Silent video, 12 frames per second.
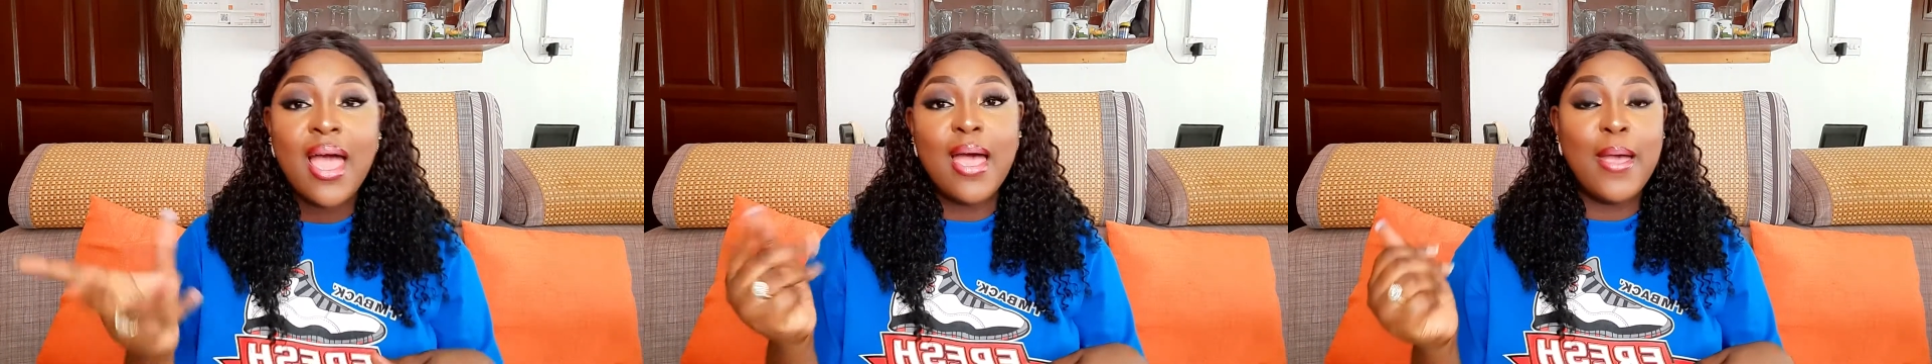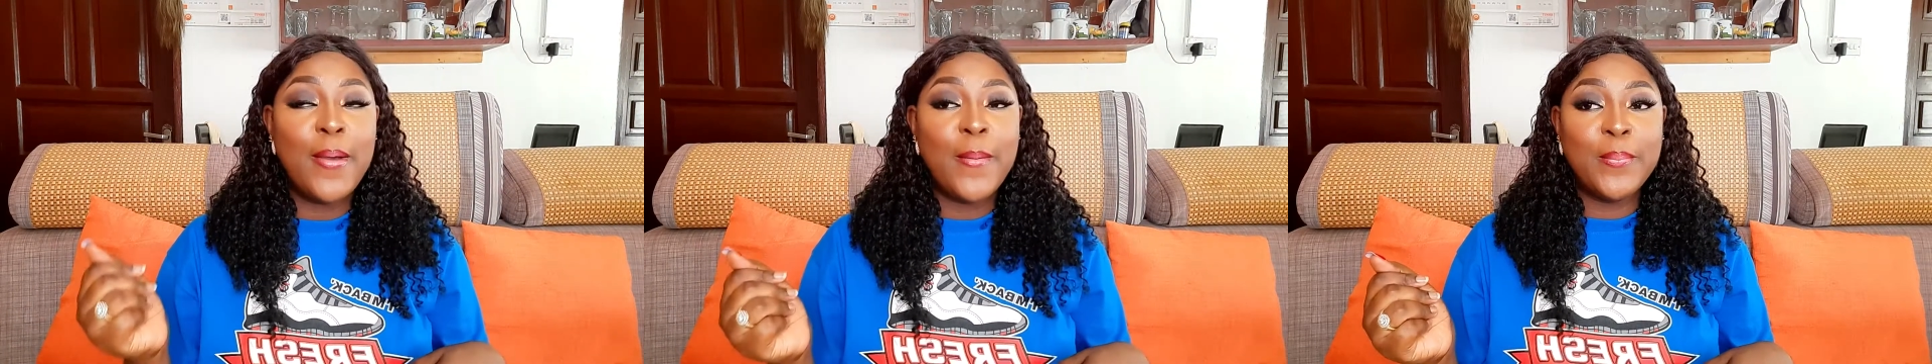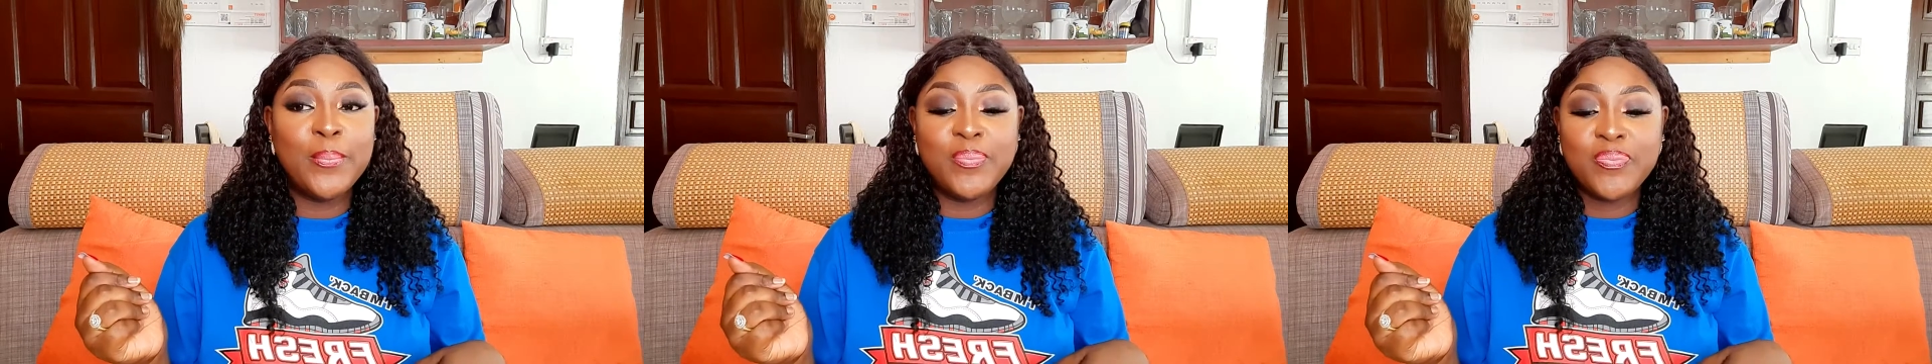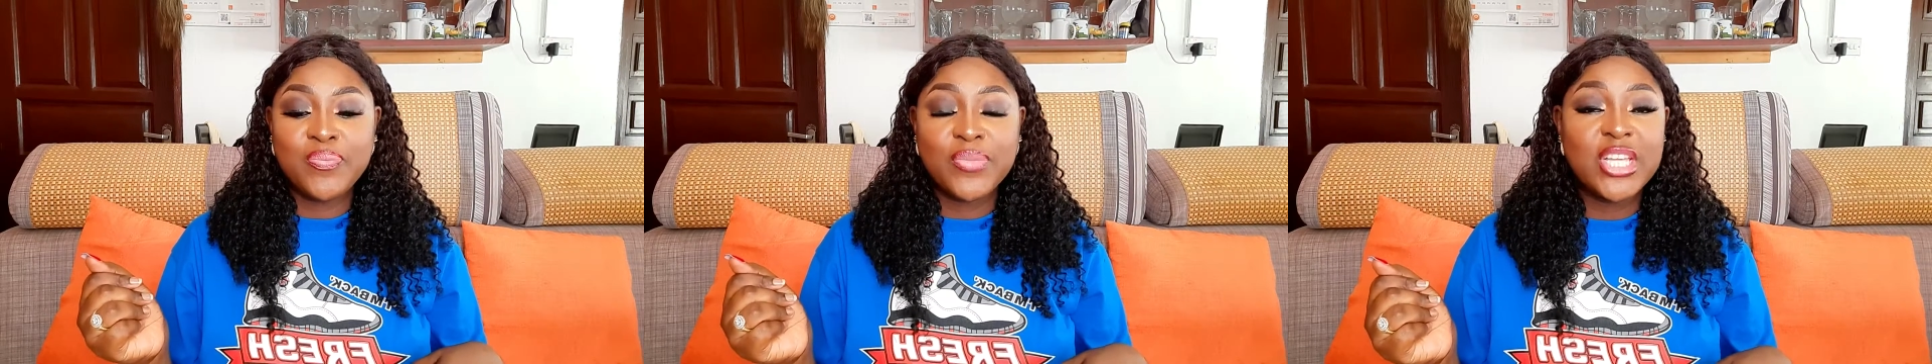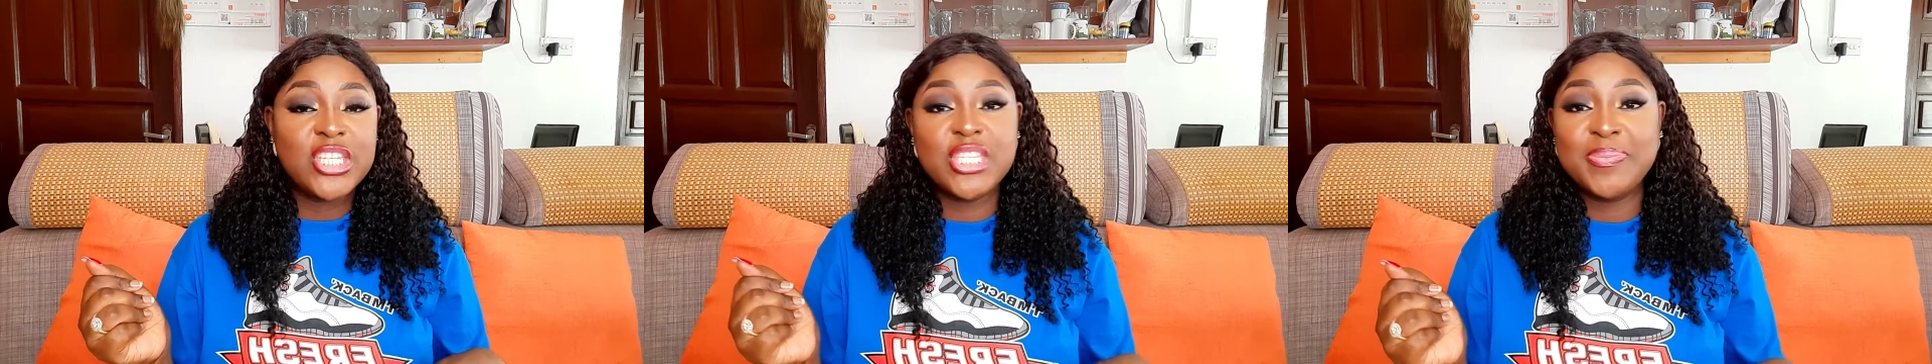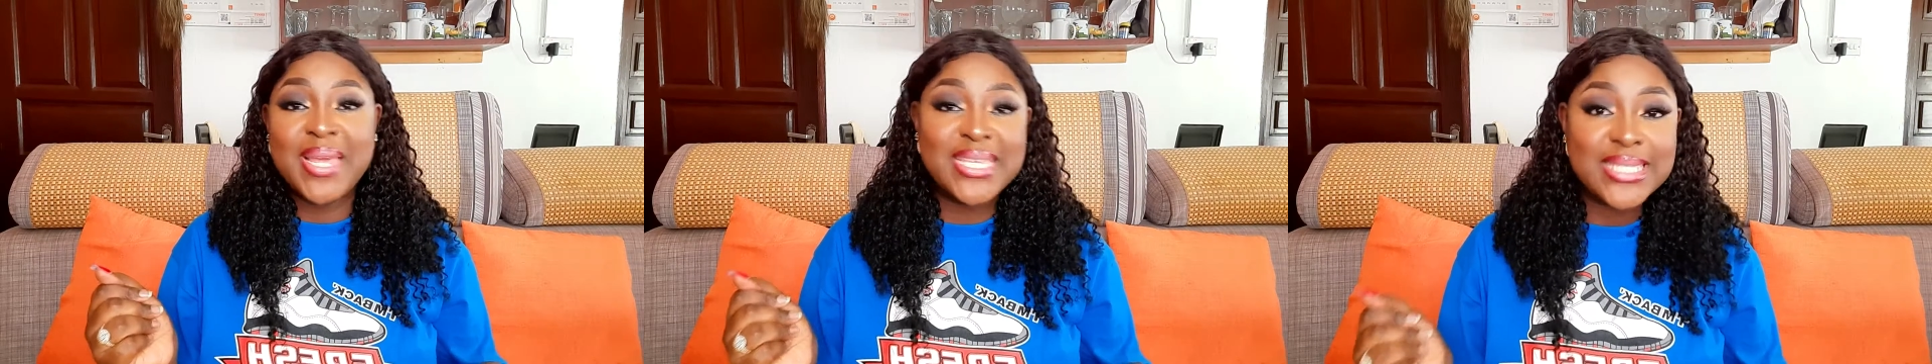um she's
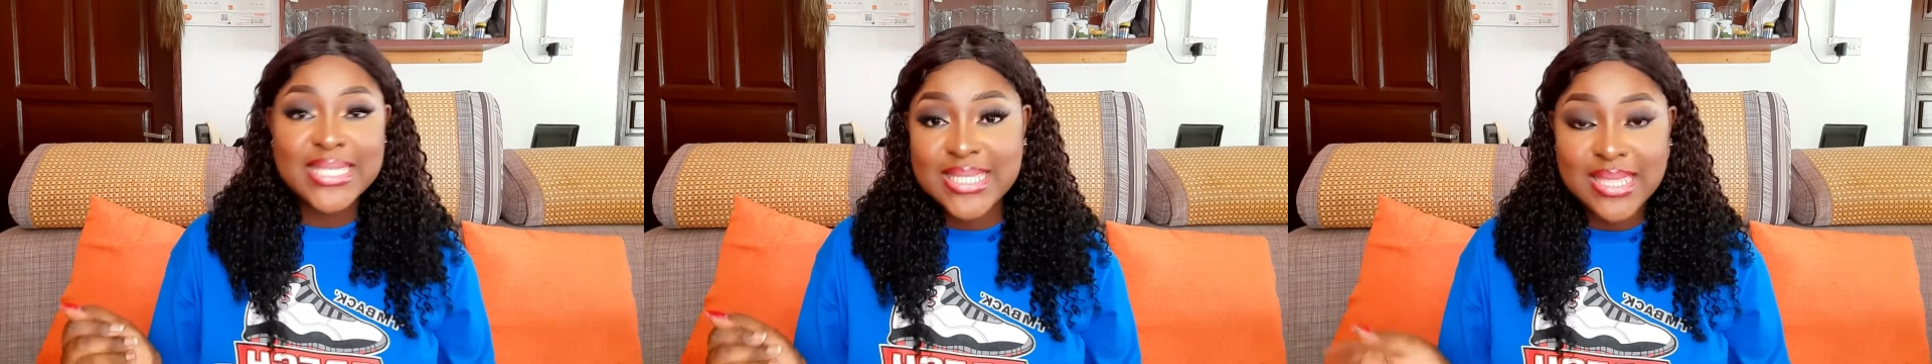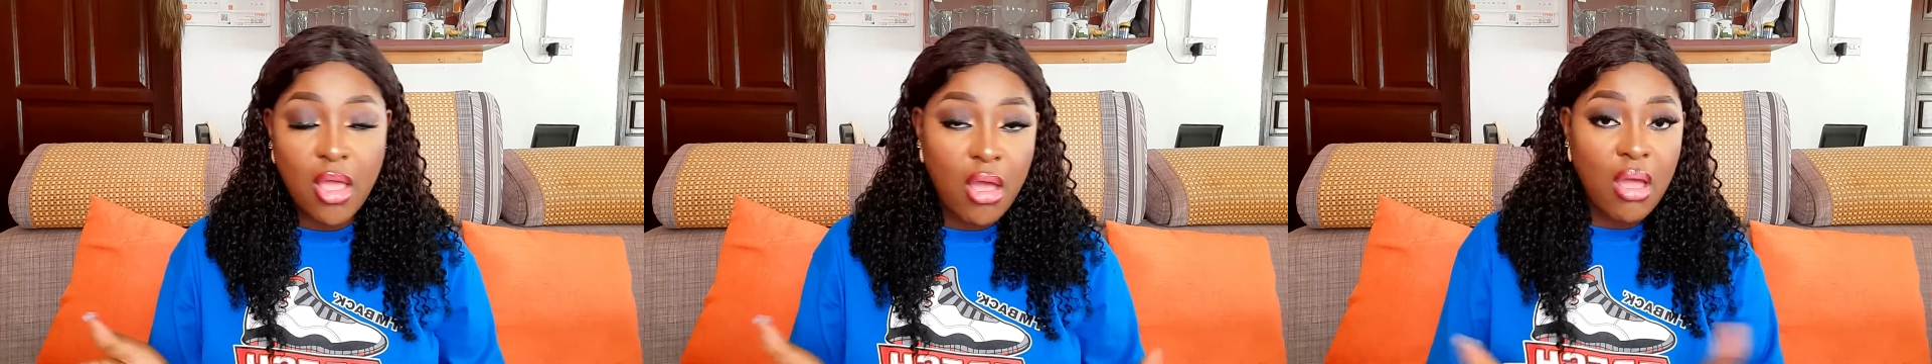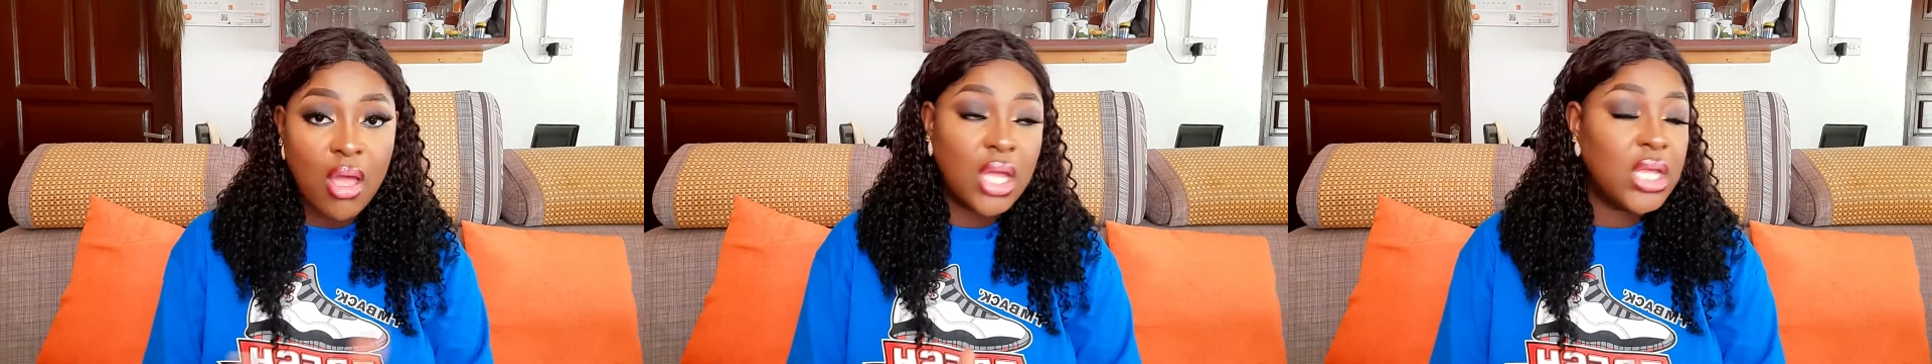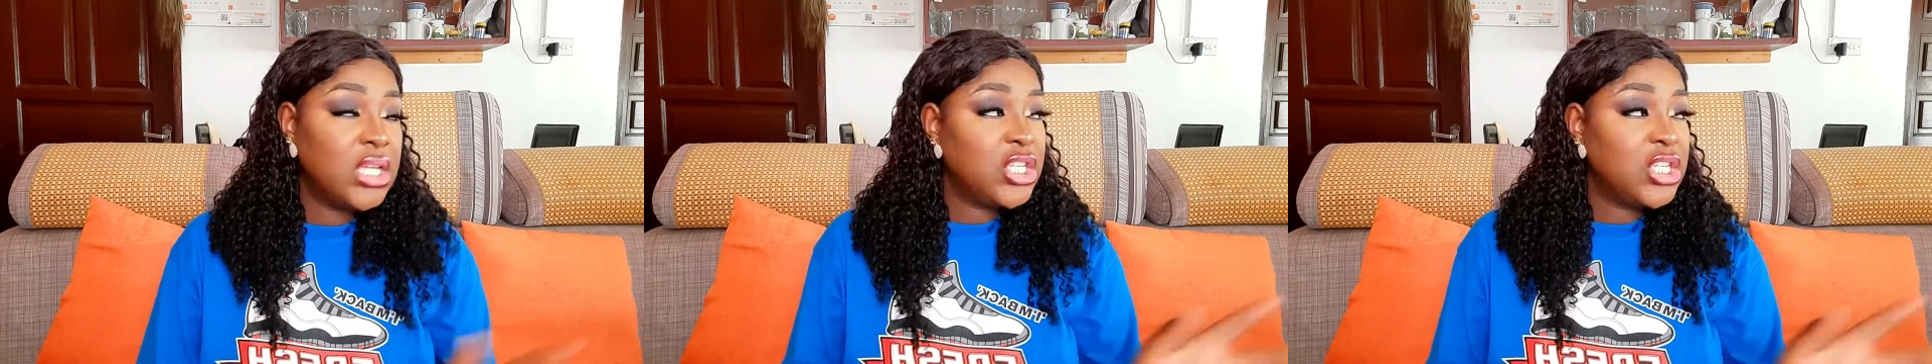my sister